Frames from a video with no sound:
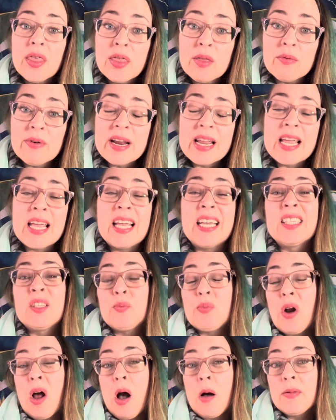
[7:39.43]
three is
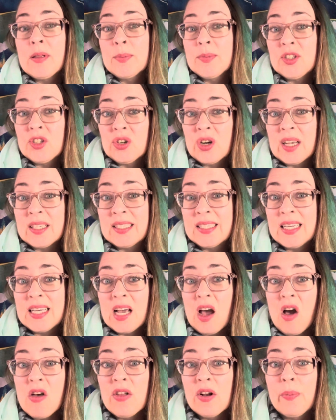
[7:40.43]
problems trusting
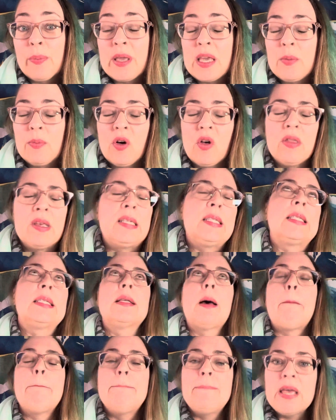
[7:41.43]
other people. This is
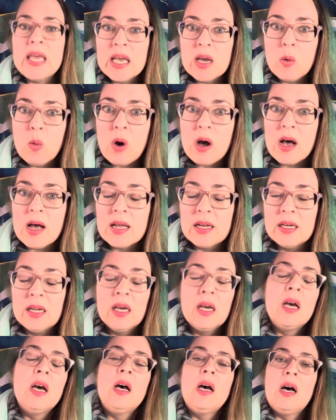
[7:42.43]
a big one.
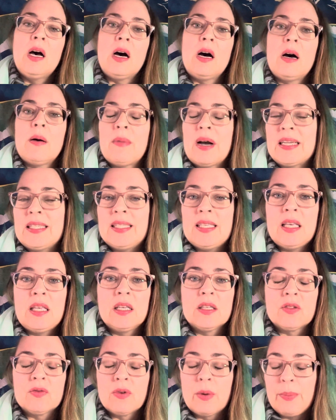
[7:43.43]
I see
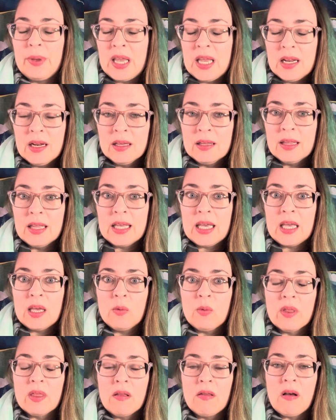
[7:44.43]
this repeatedly
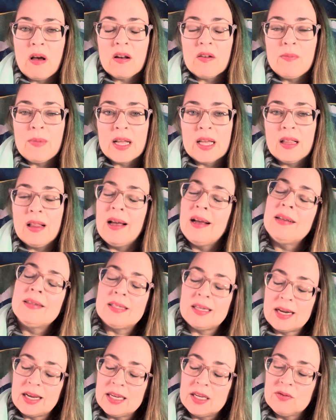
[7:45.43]
with a lot of my clients,
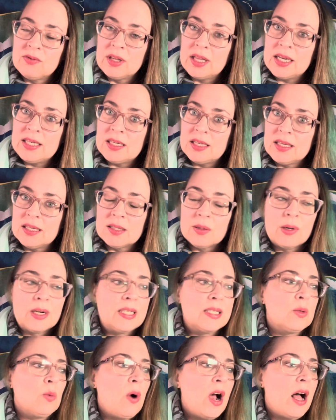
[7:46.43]
and I can relate to this one
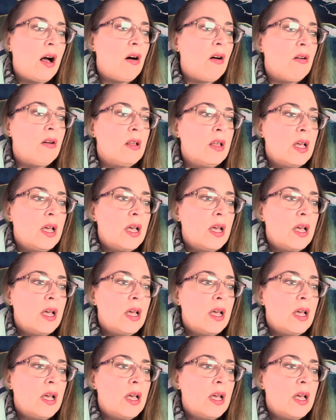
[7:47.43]
as well.